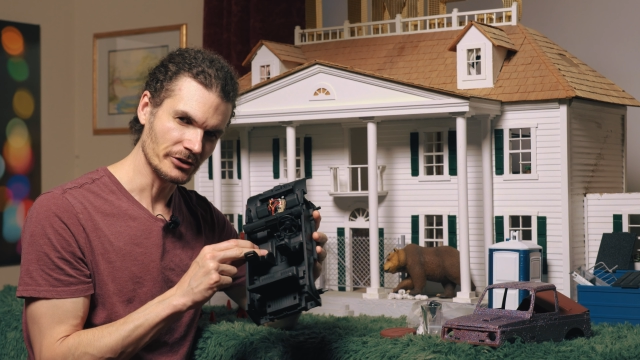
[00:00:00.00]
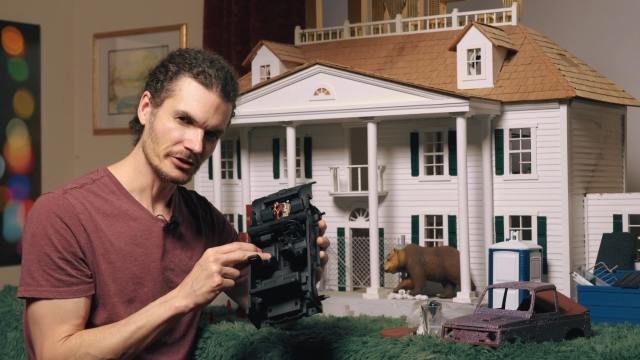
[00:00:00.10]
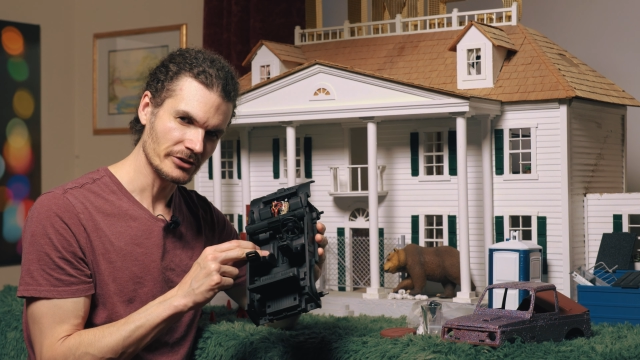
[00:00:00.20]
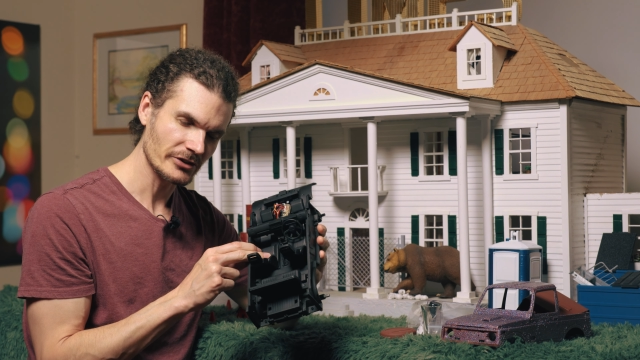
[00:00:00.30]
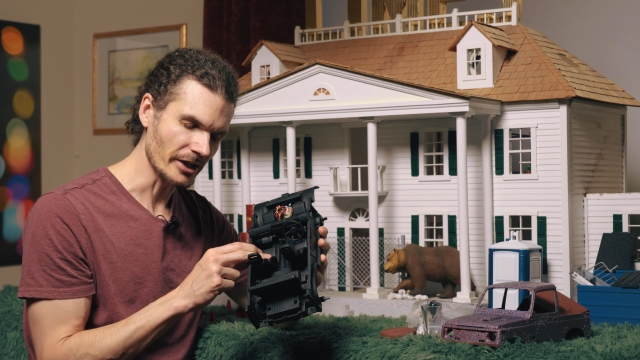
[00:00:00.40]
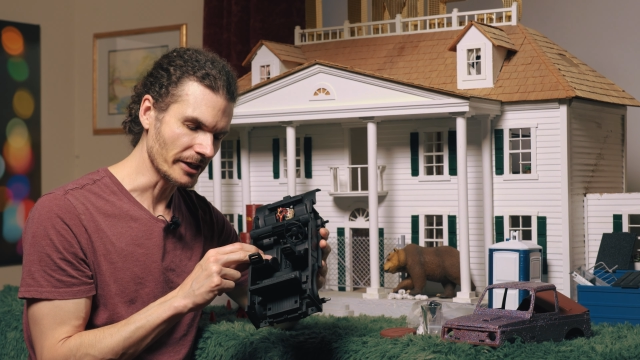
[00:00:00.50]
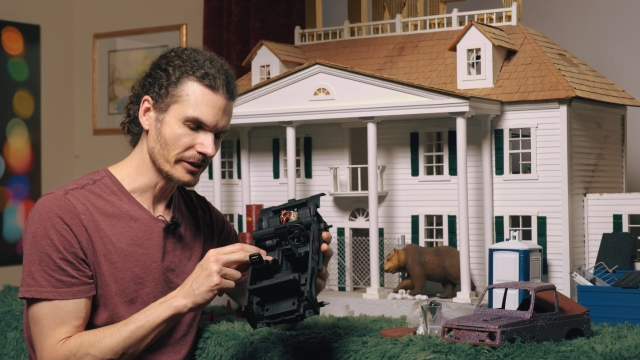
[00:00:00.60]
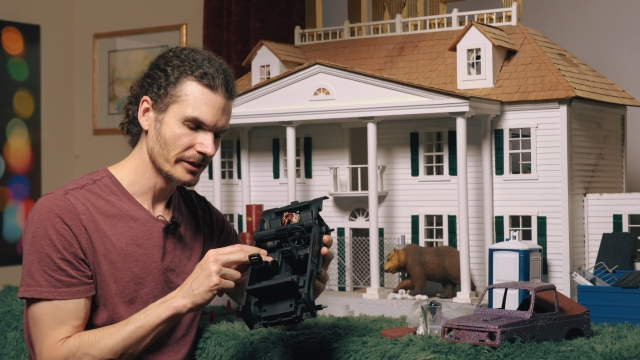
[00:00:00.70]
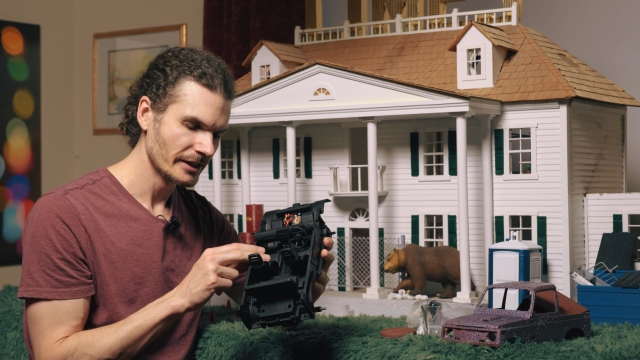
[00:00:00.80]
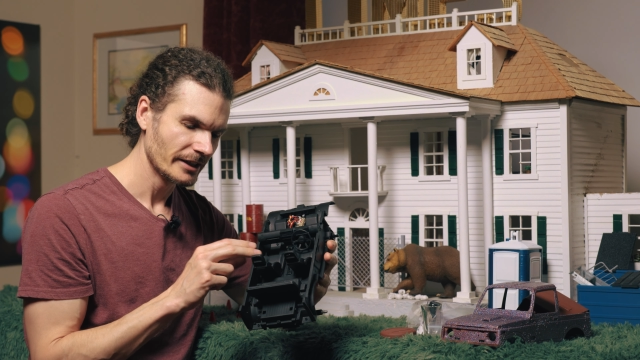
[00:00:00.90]
the
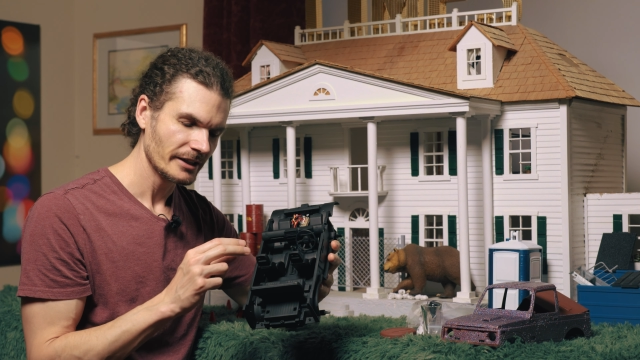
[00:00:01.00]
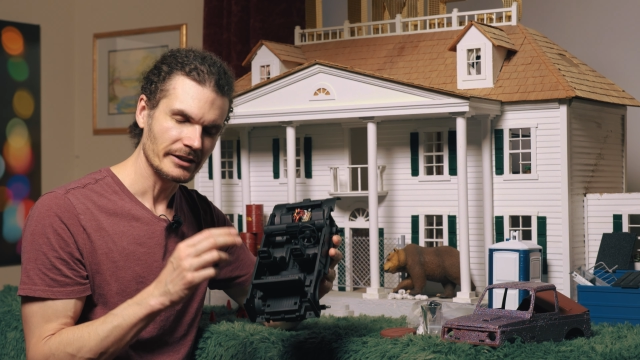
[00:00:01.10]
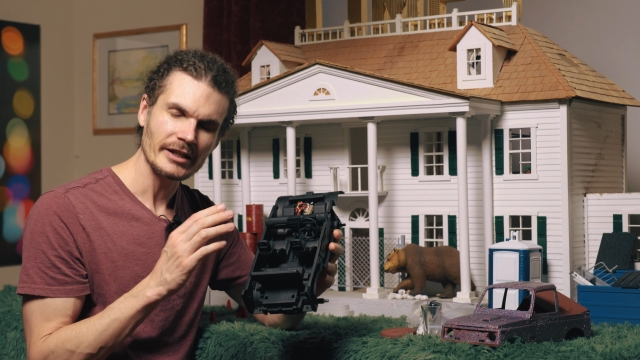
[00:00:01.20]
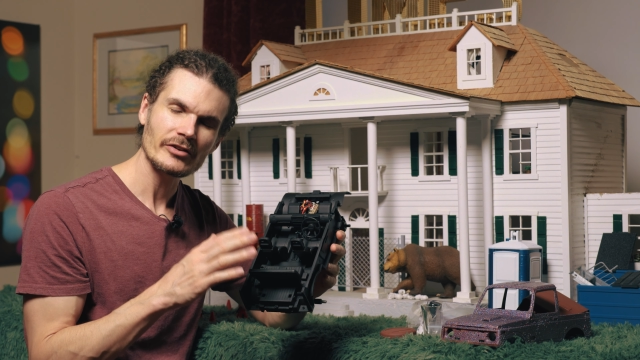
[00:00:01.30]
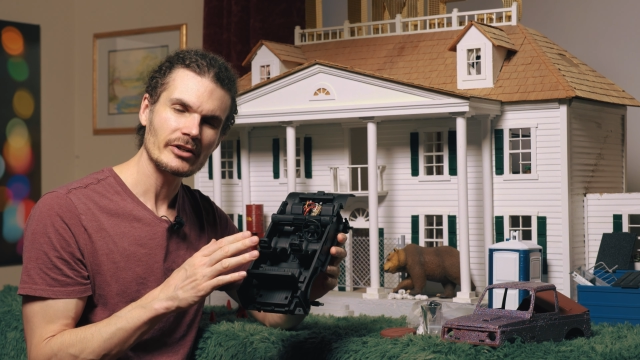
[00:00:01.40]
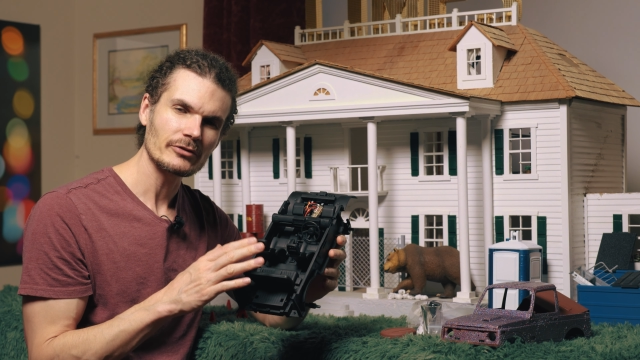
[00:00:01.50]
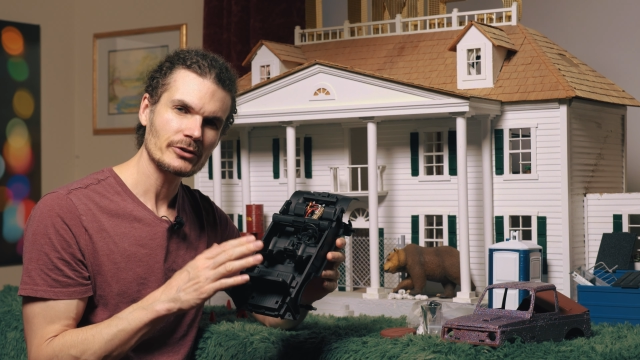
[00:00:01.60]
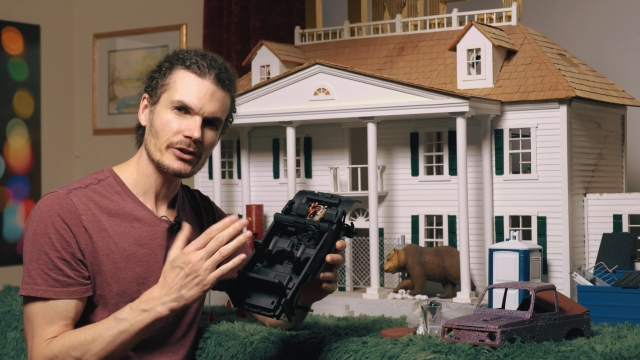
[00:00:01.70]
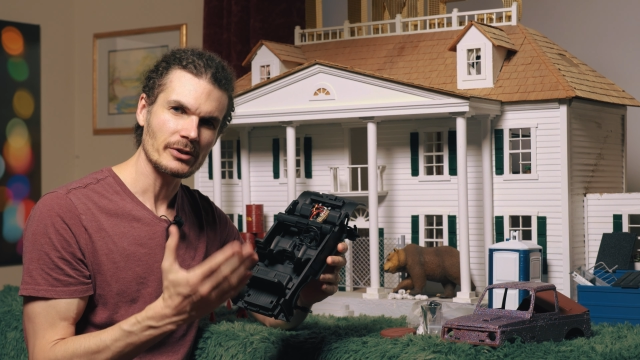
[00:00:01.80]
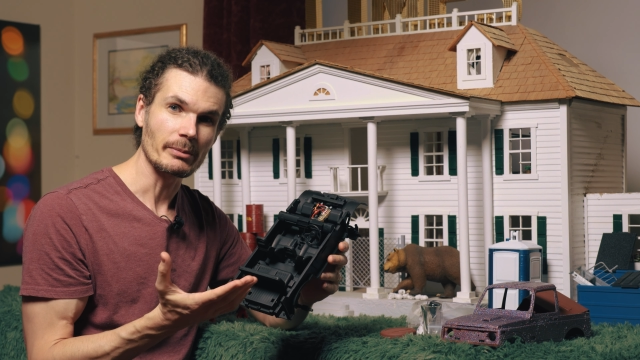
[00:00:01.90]
inside. And now that I've
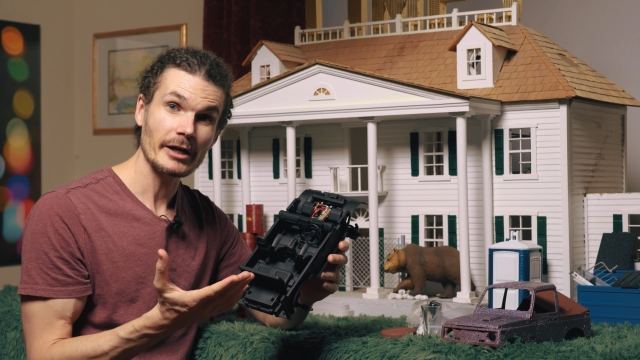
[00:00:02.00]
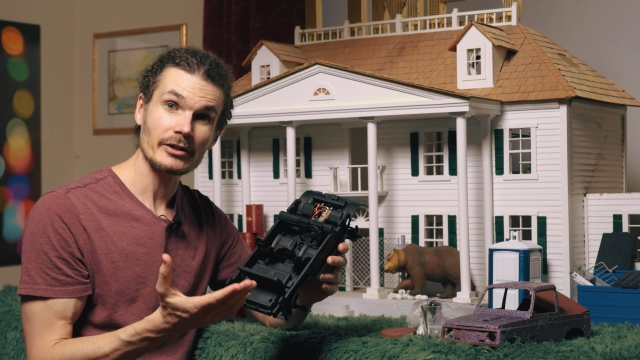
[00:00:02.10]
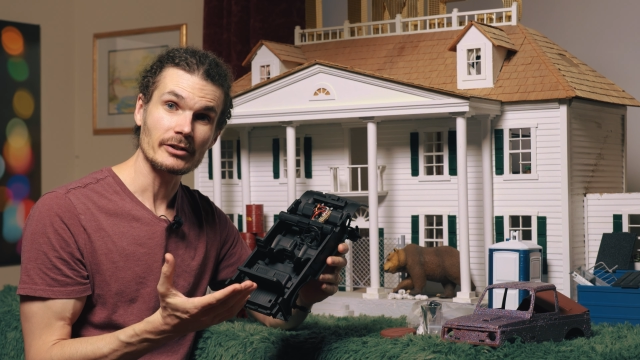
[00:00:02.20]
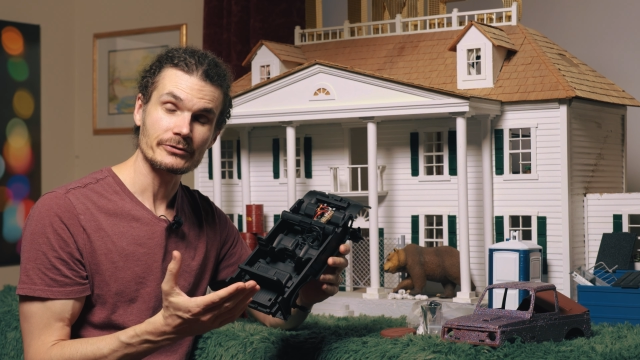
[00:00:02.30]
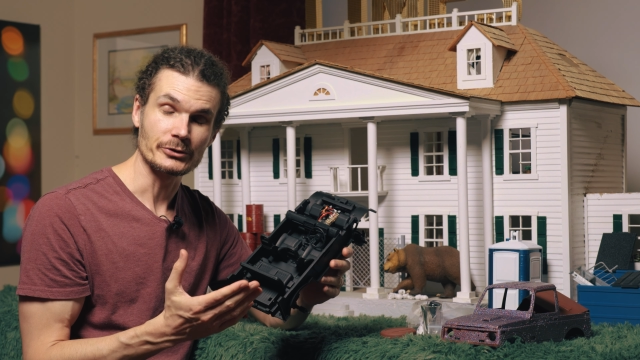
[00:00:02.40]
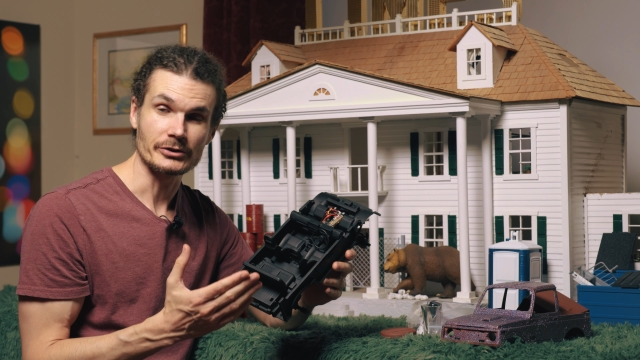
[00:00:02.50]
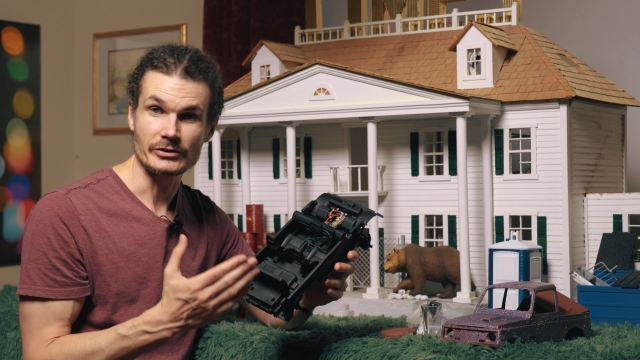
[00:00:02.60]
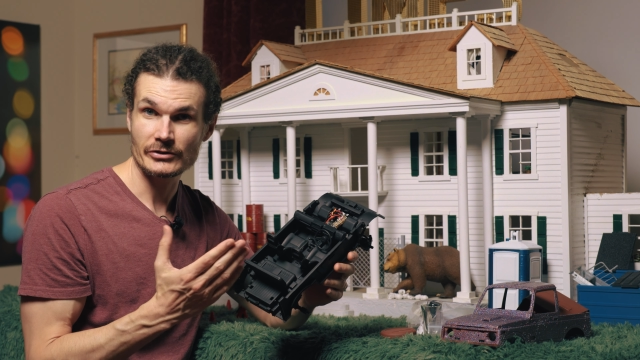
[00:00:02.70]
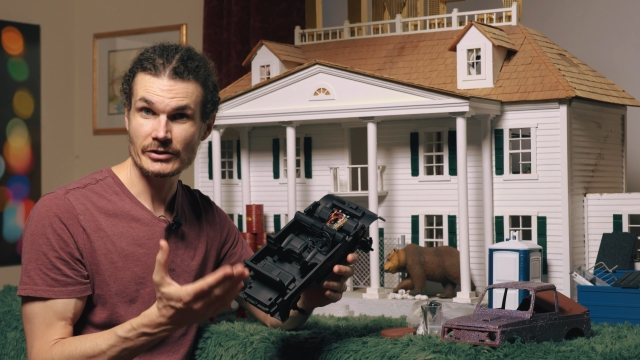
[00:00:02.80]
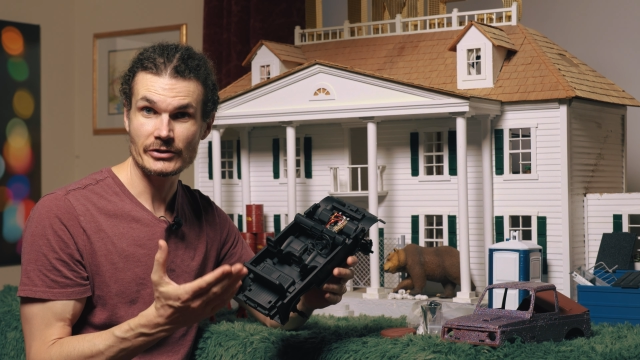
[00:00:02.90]
cut the back off, you
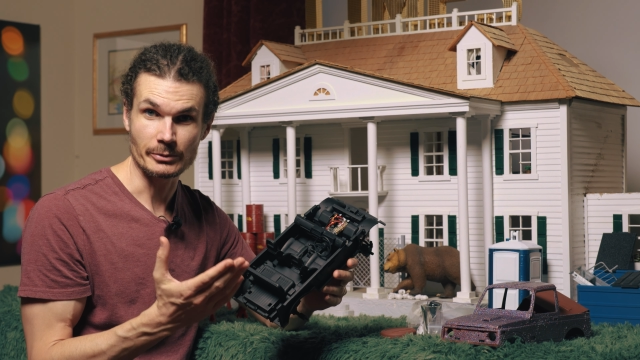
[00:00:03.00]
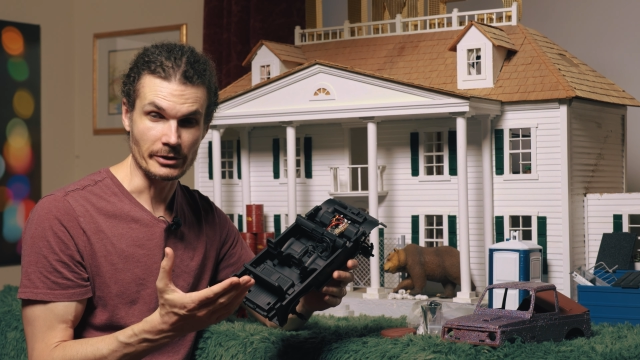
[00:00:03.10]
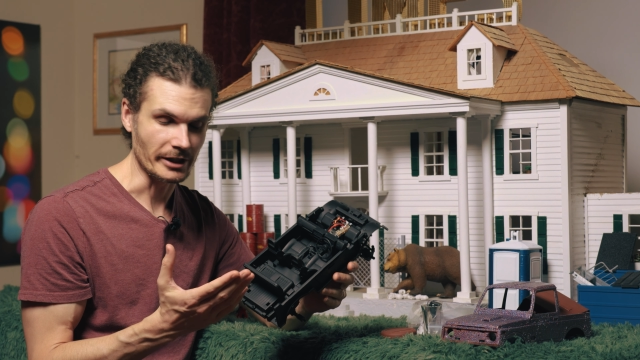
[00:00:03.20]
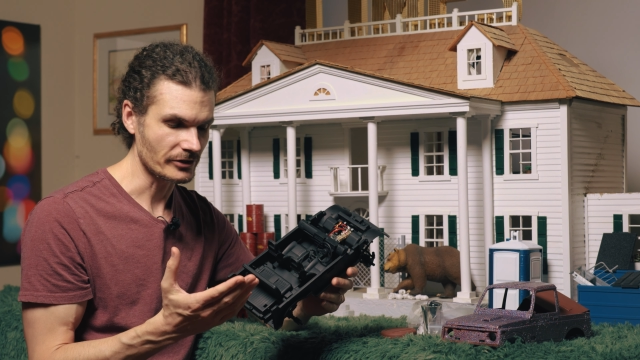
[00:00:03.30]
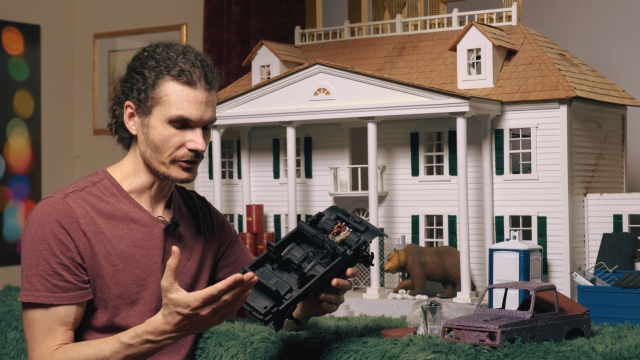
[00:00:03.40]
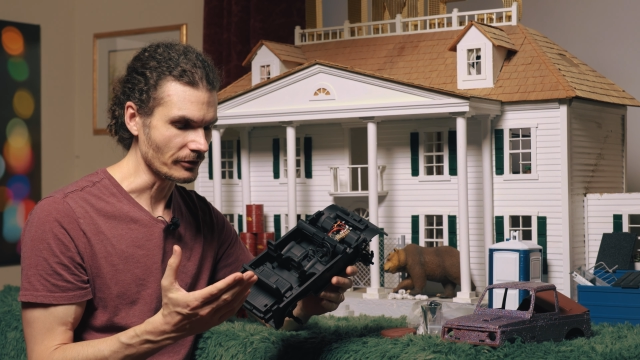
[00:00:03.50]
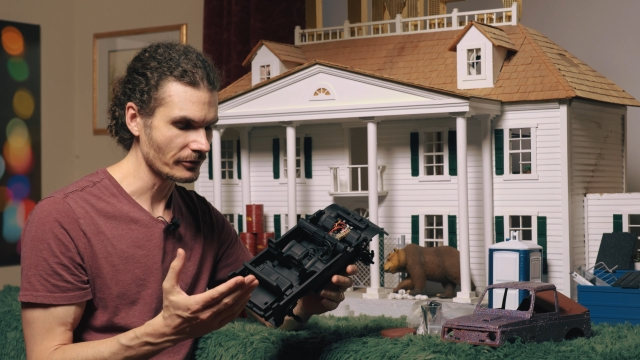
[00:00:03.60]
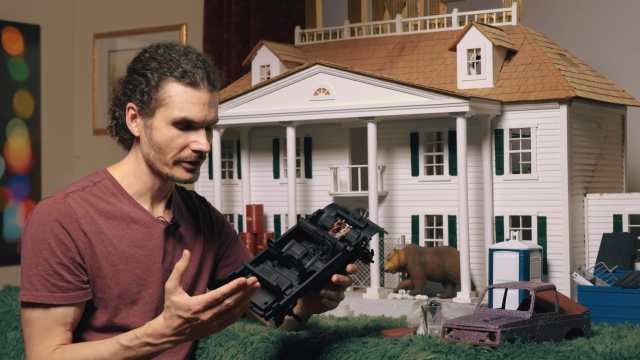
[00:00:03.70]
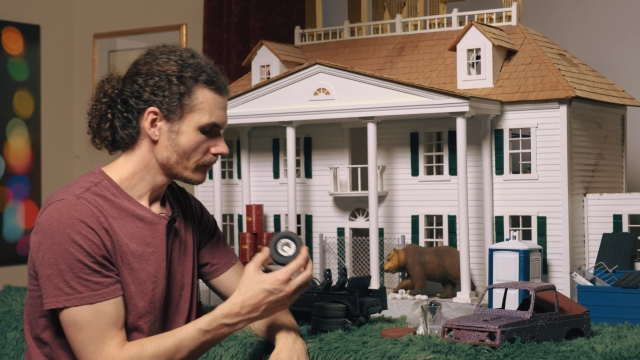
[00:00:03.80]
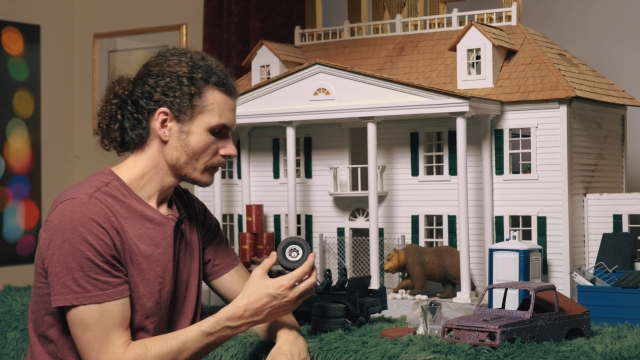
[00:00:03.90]
can see some of that stuff.